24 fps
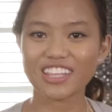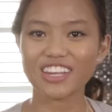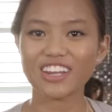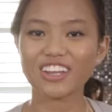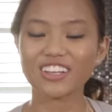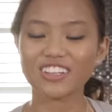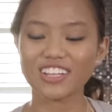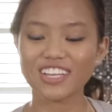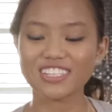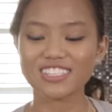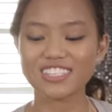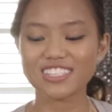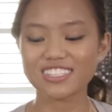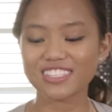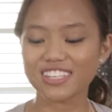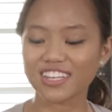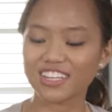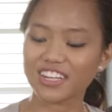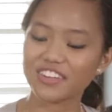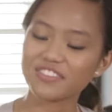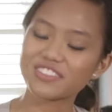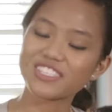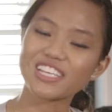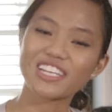that our glaze is
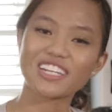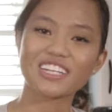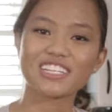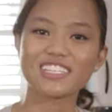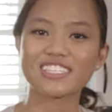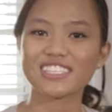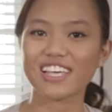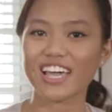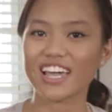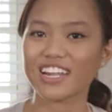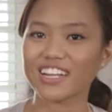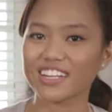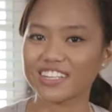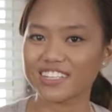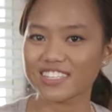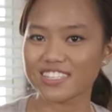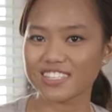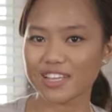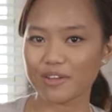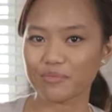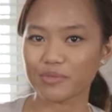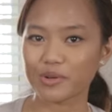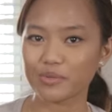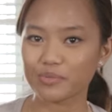done, I've set it aside in a
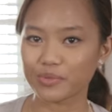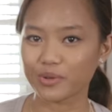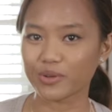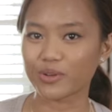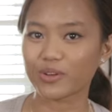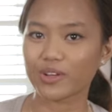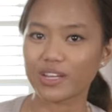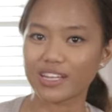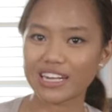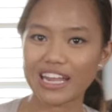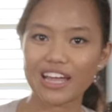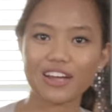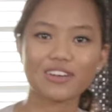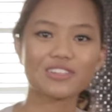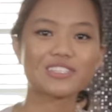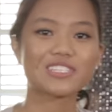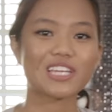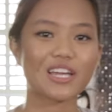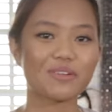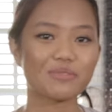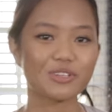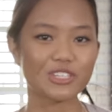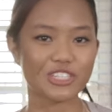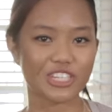separate bowl, and now
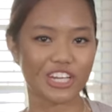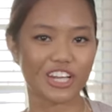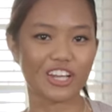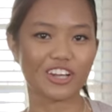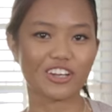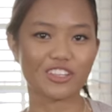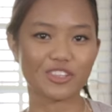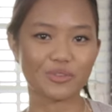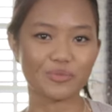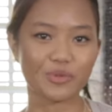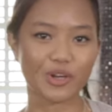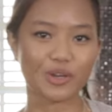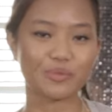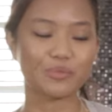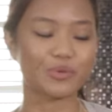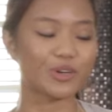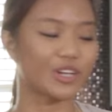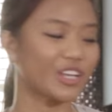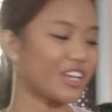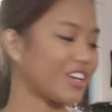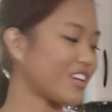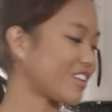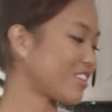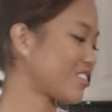it's time to check on the bread
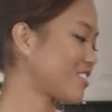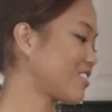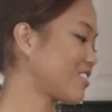pudding.